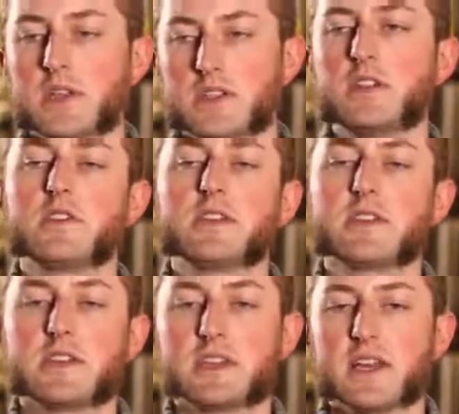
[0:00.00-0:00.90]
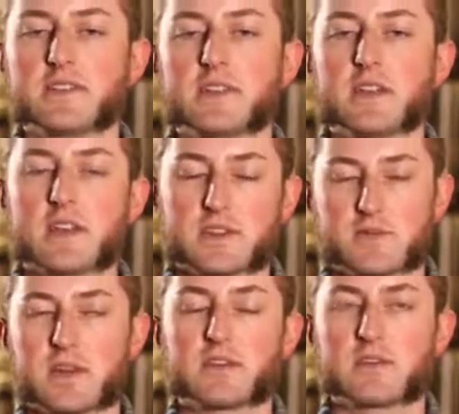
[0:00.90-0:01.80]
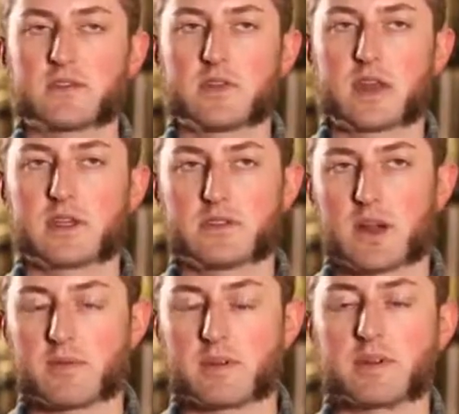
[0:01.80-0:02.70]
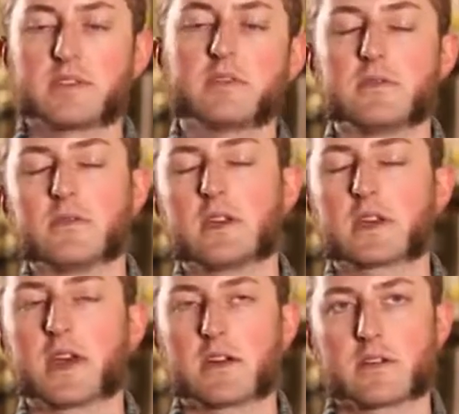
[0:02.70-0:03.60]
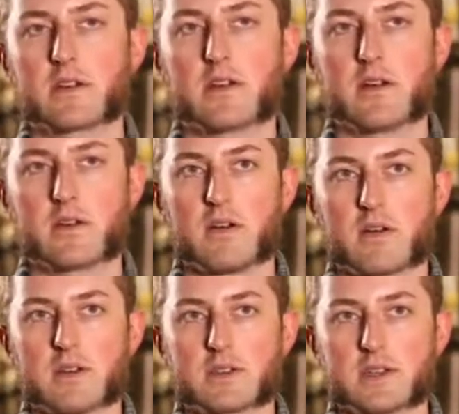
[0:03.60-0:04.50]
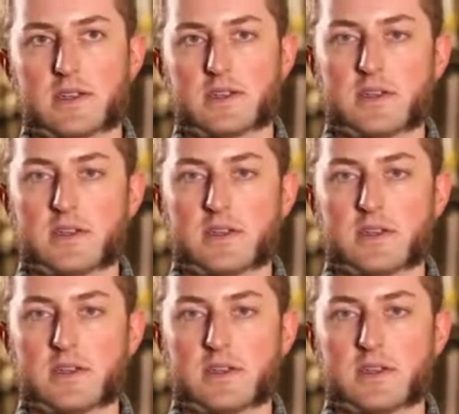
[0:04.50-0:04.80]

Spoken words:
decreasing density as measured through the hydrometer to then calculate your alcohol content.